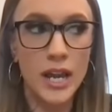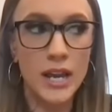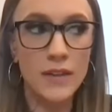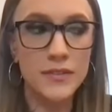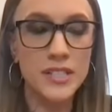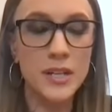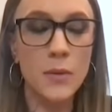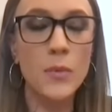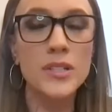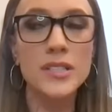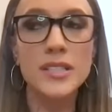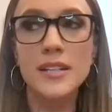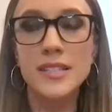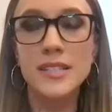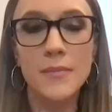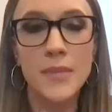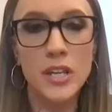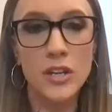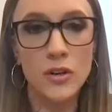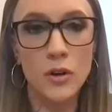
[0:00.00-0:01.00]
if someone says
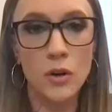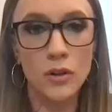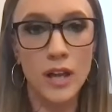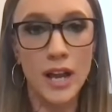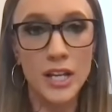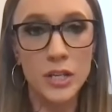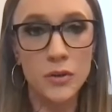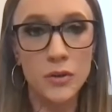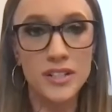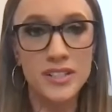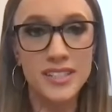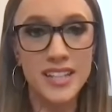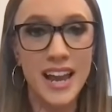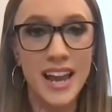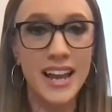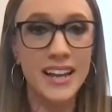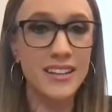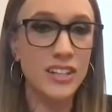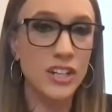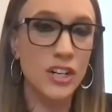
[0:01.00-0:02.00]
something you don't like, you can
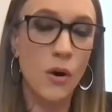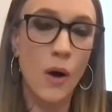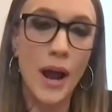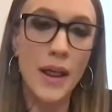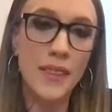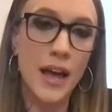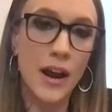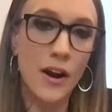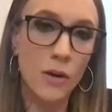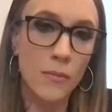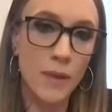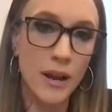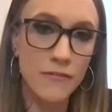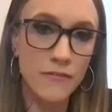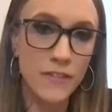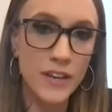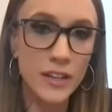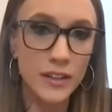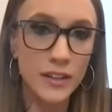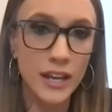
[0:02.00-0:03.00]
say, you know, I, that hurt my
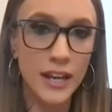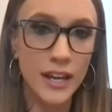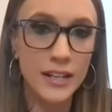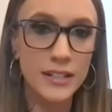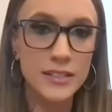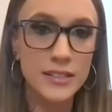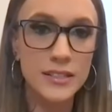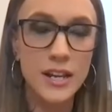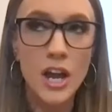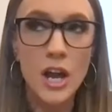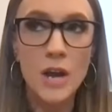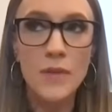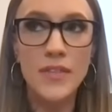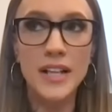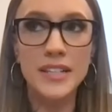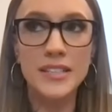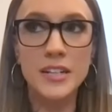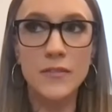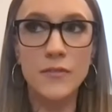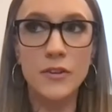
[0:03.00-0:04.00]
feelings.
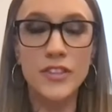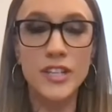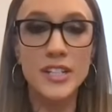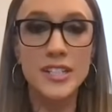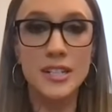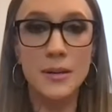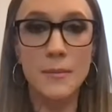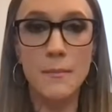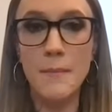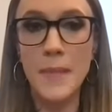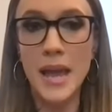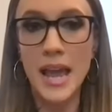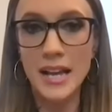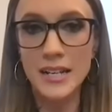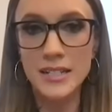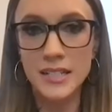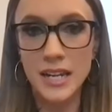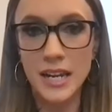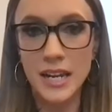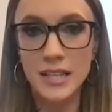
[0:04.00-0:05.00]
That's different than
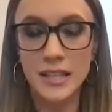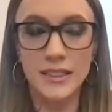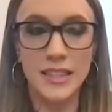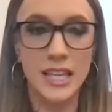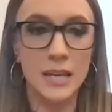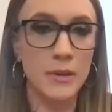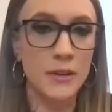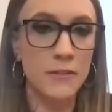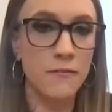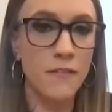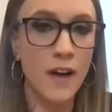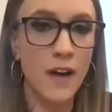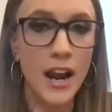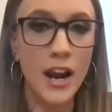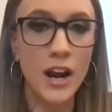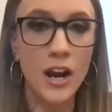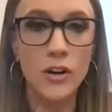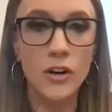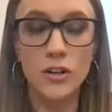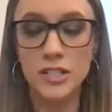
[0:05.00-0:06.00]
demanding that they be
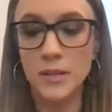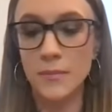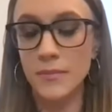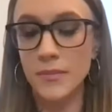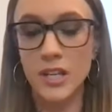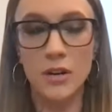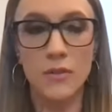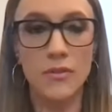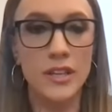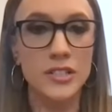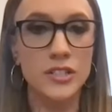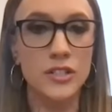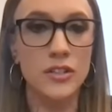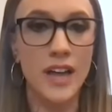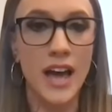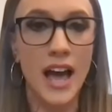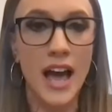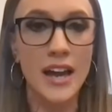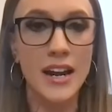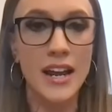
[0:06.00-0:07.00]
fired or some, you know, this or
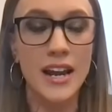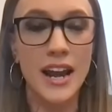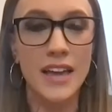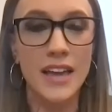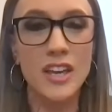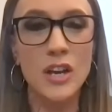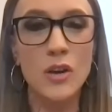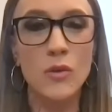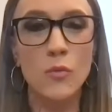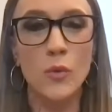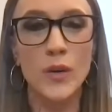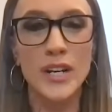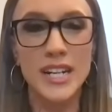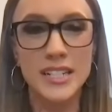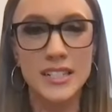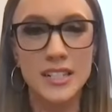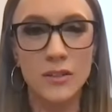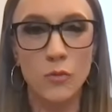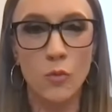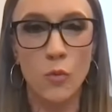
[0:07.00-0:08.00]
that. And I think we
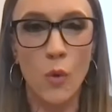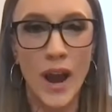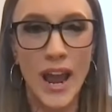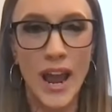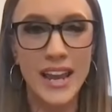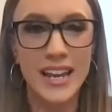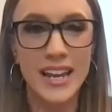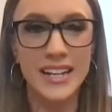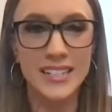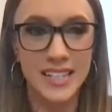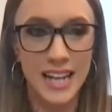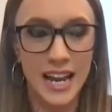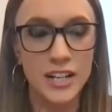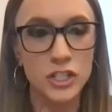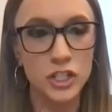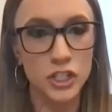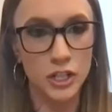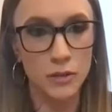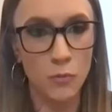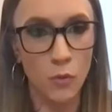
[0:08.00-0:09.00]
need to weigh
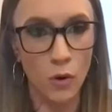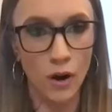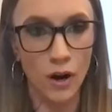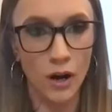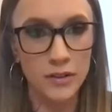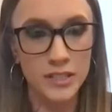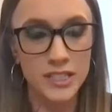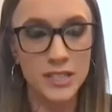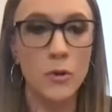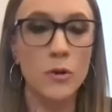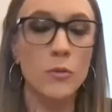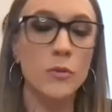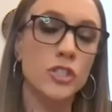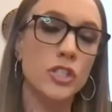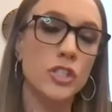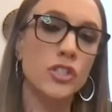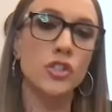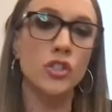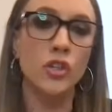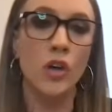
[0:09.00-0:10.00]
intention more. Someone was
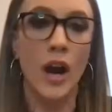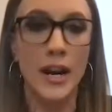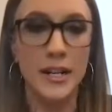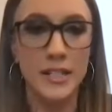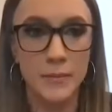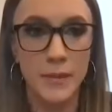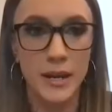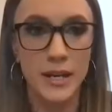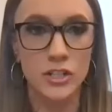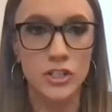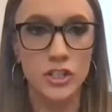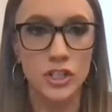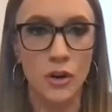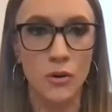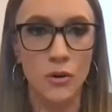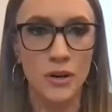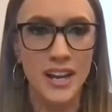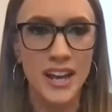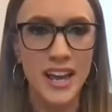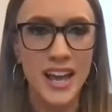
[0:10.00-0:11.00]
just trying to make a
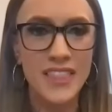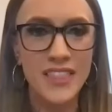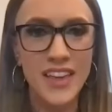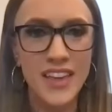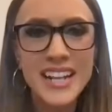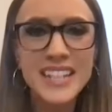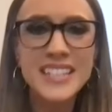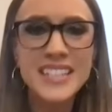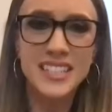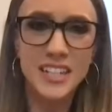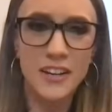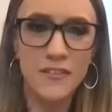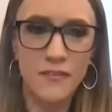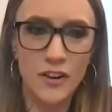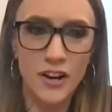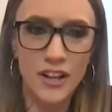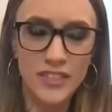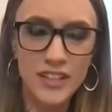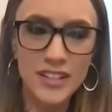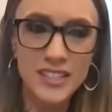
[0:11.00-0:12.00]
joke. That is
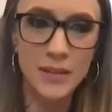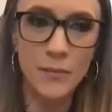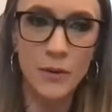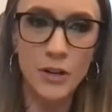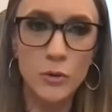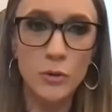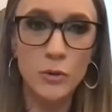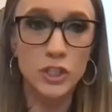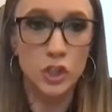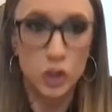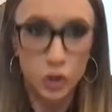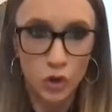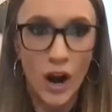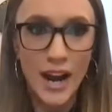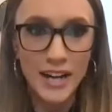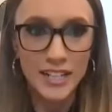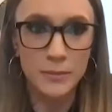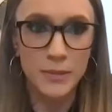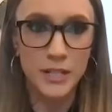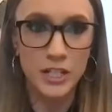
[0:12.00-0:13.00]
different than someone who is
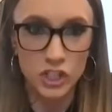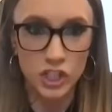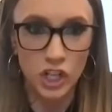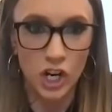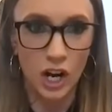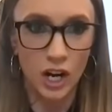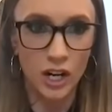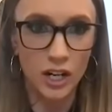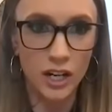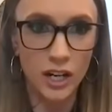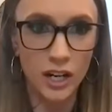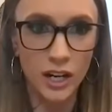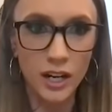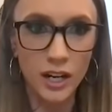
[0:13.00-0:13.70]
trying to be a jerk.